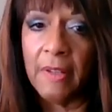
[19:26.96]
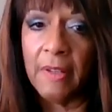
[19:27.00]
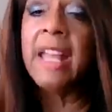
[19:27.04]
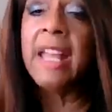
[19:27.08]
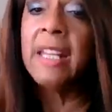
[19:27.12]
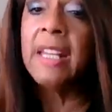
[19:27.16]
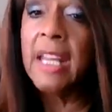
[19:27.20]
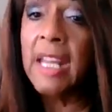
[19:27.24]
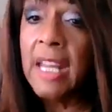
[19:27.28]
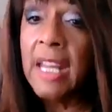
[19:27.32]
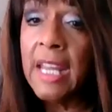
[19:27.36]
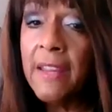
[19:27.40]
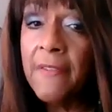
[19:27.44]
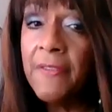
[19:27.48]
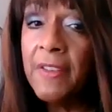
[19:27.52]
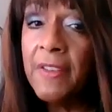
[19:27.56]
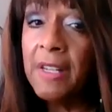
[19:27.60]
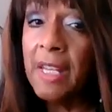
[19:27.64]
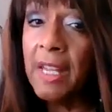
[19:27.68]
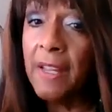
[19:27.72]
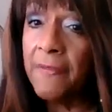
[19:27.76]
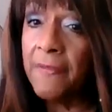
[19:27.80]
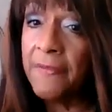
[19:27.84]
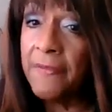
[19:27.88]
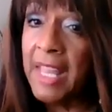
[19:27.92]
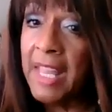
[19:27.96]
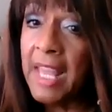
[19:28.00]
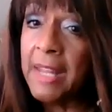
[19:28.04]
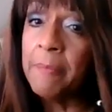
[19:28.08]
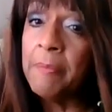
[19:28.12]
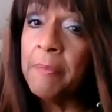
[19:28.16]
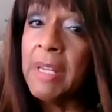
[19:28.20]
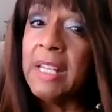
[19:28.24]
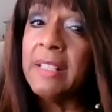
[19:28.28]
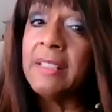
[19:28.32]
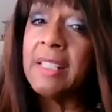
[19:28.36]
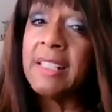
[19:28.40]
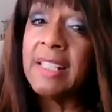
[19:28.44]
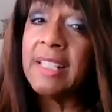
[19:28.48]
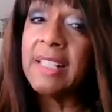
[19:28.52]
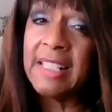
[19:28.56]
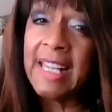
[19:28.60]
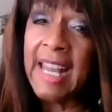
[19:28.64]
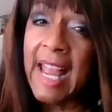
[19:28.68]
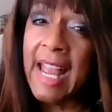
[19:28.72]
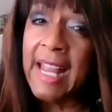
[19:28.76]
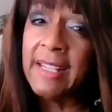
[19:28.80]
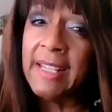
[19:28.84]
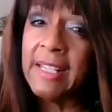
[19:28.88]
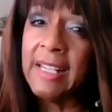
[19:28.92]
And even if that means
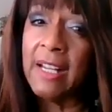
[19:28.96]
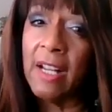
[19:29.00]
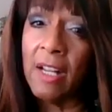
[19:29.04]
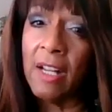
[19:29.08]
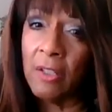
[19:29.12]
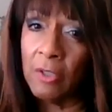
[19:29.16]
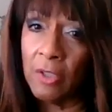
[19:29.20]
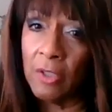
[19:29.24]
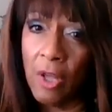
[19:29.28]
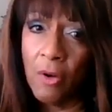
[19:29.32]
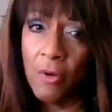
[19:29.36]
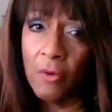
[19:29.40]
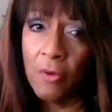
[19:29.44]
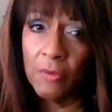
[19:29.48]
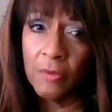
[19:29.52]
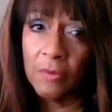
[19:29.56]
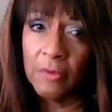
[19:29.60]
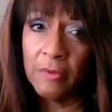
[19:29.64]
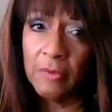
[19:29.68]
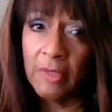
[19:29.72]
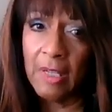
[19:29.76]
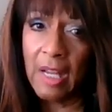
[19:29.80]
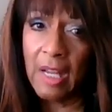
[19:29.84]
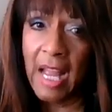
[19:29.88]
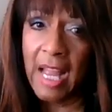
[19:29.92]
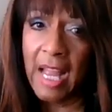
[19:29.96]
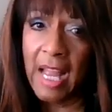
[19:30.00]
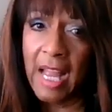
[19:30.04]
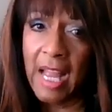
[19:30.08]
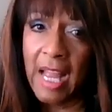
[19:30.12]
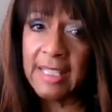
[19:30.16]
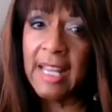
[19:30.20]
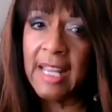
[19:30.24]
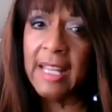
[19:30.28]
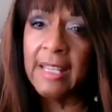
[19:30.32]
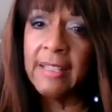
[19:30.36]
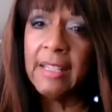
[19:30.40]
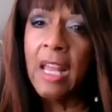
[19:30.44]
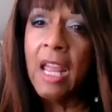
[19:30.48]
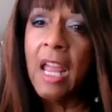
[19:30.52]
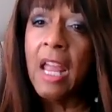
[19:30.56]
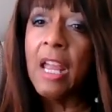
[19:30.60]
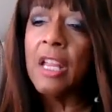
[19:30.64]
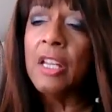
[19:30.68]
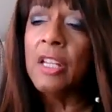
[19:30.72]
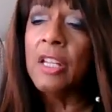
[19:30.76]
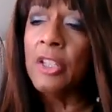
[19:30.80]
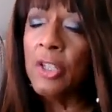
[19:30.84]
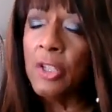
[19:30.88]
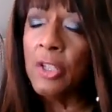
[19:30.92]
standing alone, I
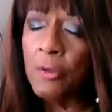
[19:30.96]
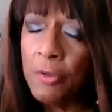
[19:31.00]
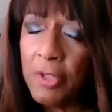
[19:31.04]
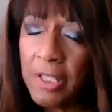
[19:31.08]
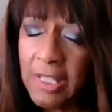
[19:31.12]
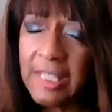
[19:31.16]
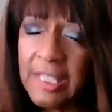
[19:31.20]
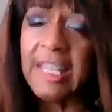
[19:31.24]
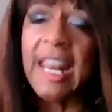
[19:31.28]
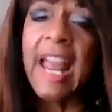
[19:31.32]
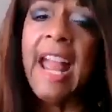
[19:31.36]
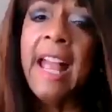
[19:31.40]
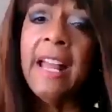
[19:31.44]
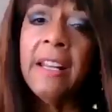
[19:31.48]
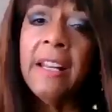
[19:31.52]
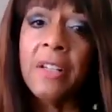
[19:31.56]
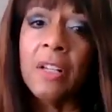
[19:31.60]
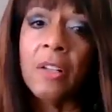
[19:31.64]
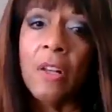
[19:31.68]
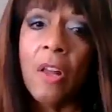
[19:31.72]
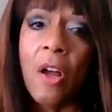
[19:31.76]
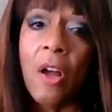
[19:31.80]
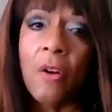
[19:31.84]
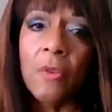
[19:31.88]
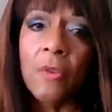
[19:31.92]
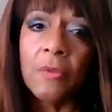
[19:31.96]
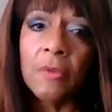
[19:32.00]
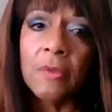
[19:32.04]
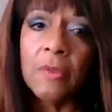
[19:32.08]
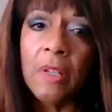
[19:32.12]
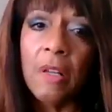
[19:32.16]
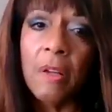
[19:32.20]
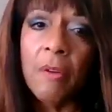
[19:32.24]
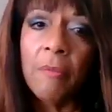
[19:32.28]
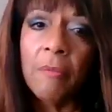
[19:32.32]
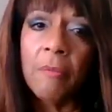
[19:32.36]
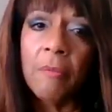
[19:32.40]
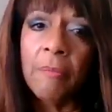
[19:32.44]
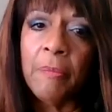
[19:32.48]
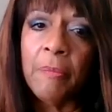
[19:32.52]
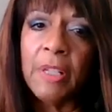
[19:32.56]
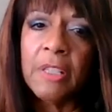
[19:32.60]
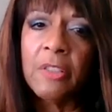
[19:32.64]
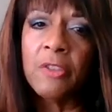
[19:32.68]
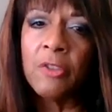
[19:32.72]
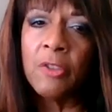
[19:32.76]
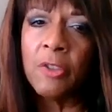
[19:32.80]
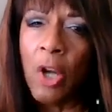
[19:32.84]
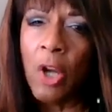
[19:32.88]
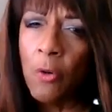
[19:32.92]
said, you stand alone,
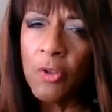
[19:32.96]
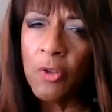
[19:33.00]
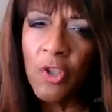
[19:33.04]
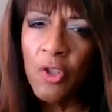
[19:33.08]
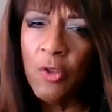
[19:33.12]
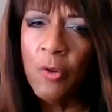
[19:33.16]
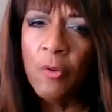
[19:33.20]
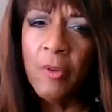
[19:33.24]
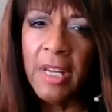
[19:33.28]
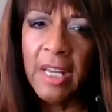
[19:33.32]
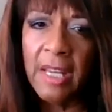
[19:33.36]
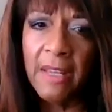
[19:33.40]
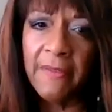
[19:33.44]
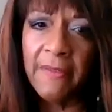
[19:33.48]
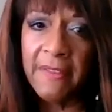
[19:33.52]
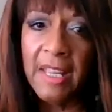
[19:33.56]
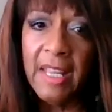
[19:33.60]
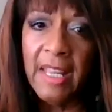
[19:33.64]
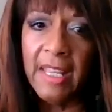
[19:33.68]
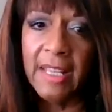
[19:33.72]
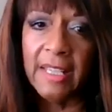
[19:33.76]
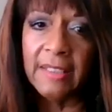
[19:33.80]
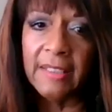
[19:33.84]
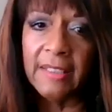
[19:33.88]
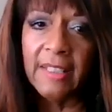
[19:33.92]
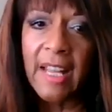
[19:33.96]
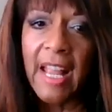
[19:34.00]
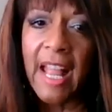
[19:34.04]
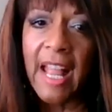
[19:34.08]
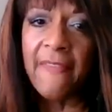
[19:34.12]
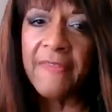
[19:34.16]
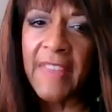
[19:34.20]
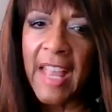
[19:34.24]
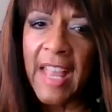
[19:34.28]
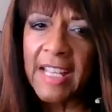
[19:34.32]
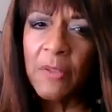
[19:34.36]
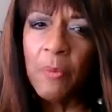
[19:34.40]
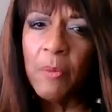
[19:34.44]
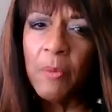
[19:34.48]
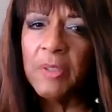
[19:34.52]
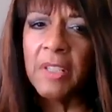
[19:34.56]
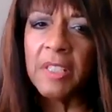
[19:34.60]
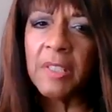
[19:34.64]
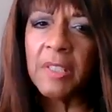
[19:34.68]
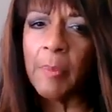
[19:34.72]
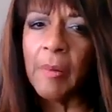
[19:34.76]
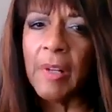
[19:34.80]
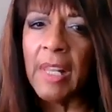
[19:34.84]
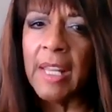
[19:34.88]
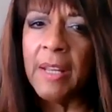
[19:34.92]
but don't you give in. And that's what
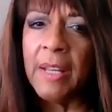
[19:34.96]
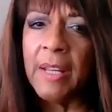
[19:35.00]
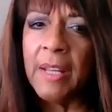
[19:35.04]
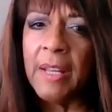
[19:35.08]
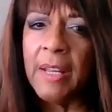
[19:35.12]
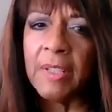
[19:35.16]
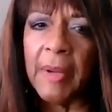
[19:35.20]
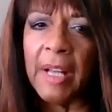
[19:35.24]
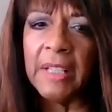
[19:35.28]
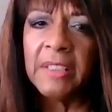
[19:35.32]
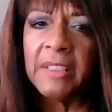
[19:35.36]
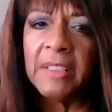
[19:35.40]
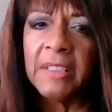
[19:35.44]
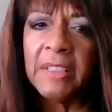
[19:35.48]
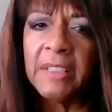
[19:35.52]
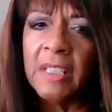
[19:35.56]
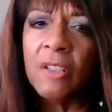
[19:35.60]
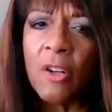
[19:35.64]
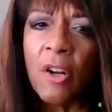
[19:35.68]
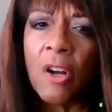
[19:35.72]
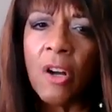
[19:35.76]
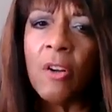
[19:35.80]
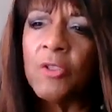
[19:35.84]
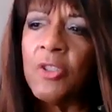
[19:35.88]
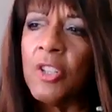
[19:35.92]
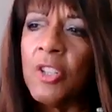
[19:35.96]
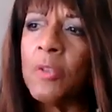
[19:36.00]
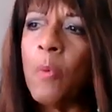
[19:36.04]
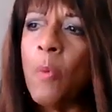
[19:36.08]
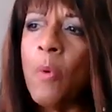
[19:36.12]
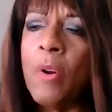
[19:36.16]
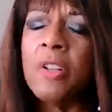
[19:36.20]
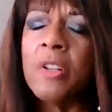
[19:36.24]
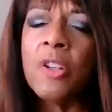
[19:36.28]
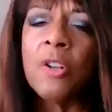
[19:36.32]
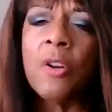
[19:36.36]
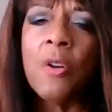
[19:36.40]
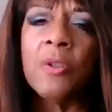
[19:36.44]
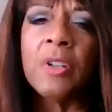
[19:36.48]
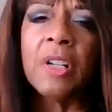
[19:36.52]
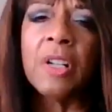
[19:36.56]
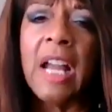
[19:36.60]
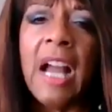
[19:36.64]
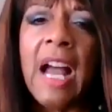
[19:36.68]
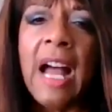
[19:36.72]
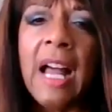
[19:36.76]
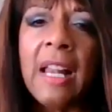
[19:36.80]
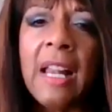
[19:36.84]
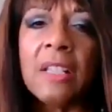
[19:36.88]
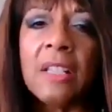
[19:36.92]
this play was about. The little girl just wanted to go
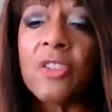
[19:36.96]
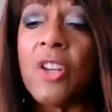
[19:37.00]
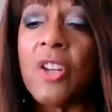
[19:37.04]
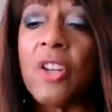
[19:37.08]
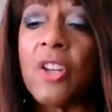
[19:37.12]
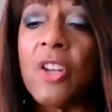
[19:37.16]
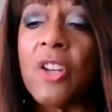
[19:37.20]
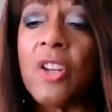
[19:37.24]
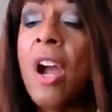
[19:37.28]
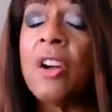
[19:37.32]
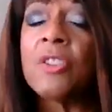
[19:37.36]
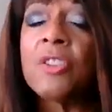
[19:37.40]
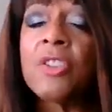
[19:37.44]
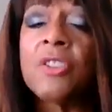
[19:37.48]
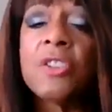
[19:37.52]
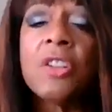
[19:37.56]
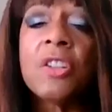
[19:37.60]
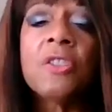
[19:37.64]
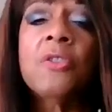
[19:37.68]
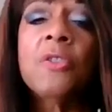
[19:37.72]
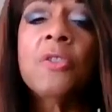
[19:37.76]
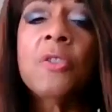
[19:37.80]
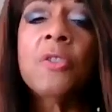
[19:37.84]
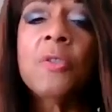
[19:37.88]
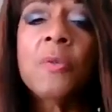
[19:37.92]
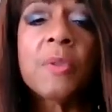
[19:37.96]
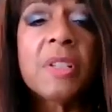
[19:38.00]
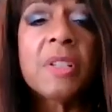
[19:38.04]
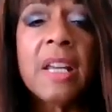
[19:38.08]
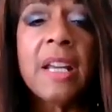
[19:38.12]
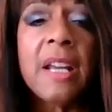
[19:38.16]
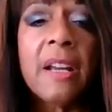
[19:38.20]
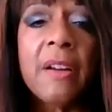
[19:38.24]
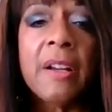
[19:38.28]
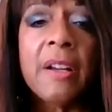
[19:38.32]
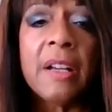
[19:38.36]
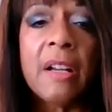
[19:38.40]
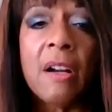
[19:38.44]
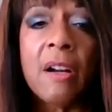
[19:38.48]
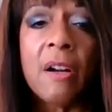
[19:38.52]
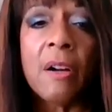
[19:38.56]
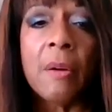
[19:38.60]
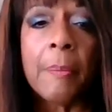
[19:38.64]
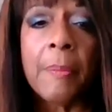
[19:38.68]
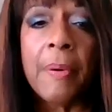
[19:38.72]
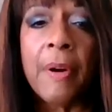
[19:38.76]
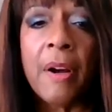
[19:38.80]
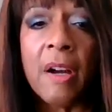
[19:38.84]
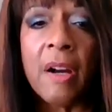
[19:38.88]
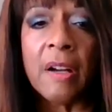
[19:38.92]
to college. Her sisters were tearing
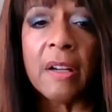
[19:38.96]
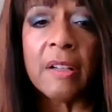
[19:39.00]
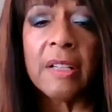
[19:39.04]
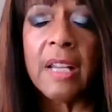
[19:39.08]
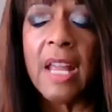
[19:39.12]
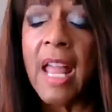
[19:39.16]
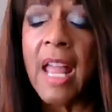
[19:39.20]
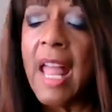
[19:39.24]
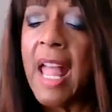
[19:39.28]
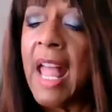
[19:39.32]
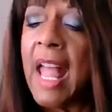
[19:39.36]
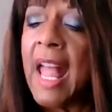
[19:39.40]
her apart.